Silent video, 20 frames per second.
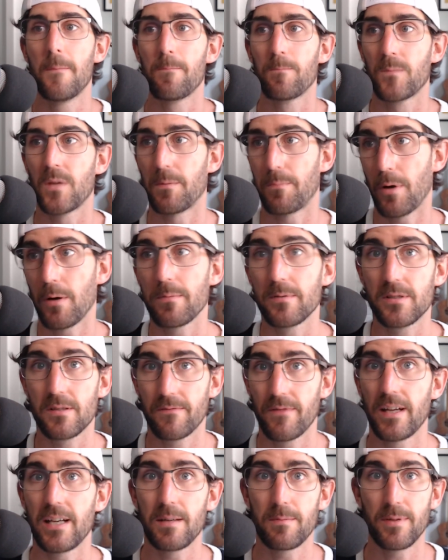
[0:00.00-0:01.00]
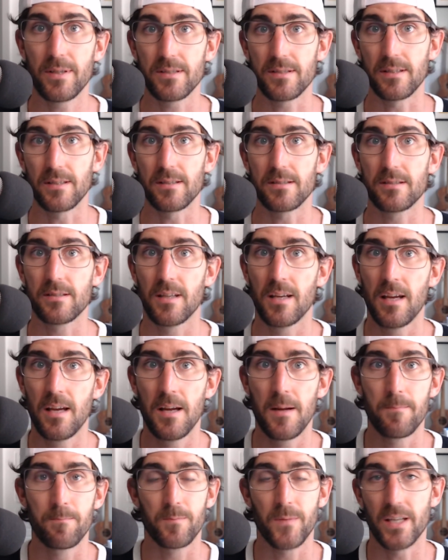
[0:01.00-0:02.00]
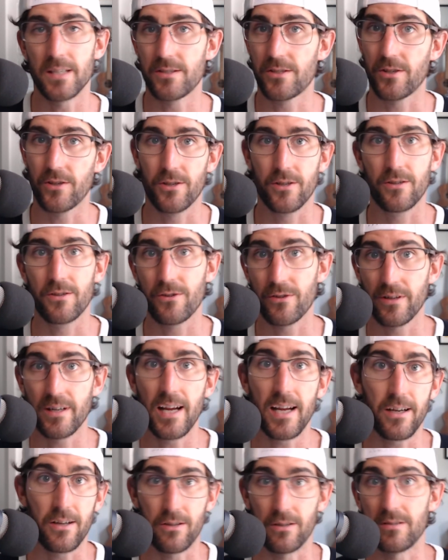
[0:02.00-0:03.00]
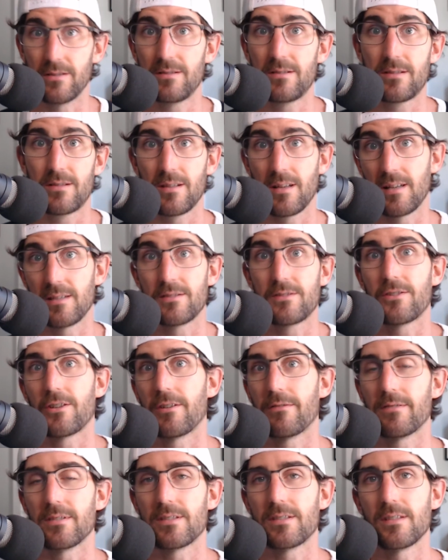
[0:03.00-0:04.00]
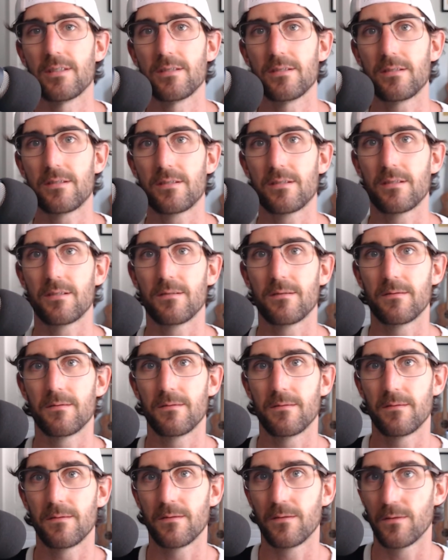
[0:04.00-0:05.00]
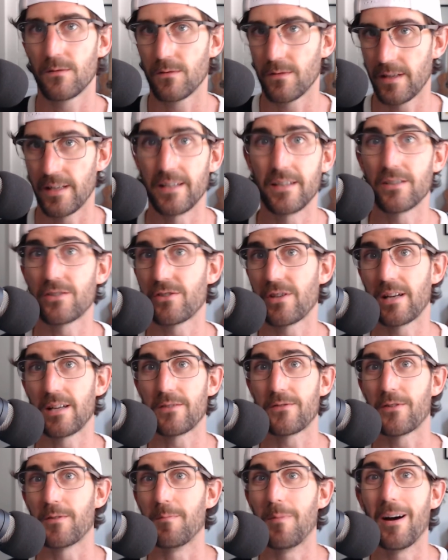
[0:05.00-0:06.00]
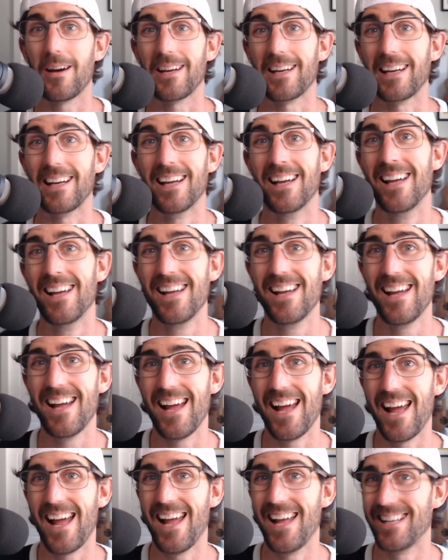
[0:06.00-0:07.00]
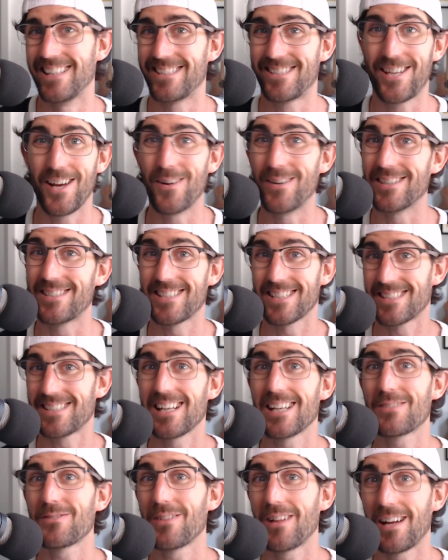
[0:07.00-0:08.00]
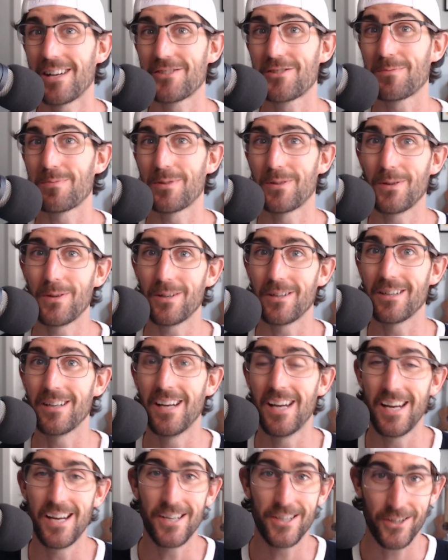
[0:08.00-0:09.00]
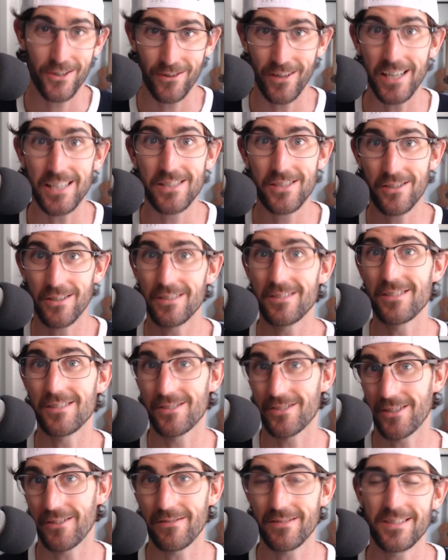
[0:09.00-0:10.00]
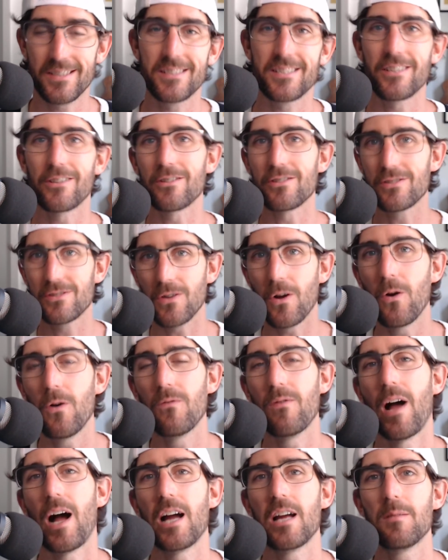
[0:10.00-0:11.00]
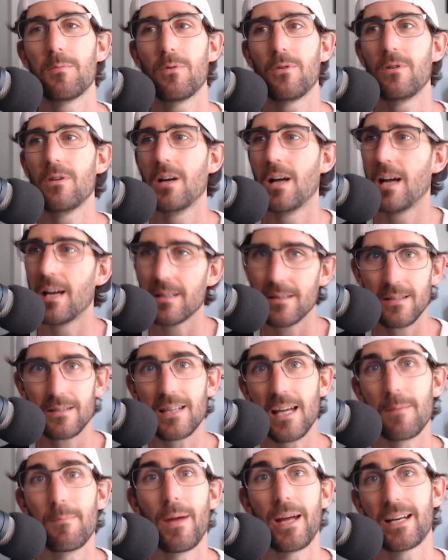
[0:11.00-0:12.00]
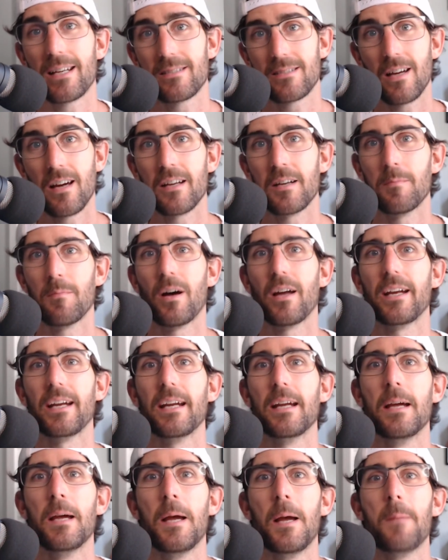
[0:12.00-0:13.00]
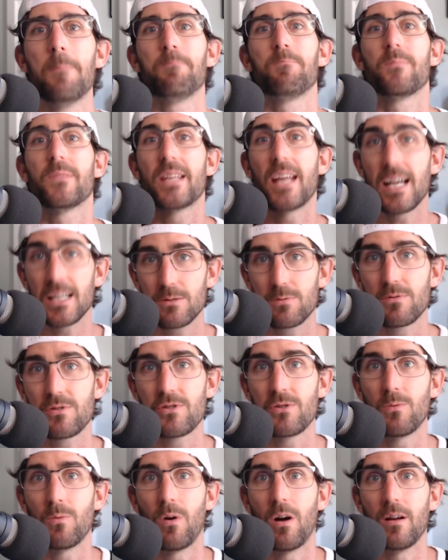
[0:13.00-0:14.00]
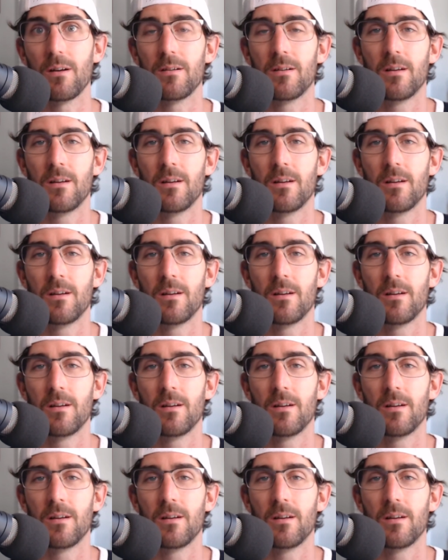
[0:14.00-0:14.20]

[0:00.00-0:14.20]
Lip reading: the purpose of any business is to create goods and services in exchange for money. And so a successful entrepreneur creates goods and services that are so valuable that they make a ton of money. That's what you want.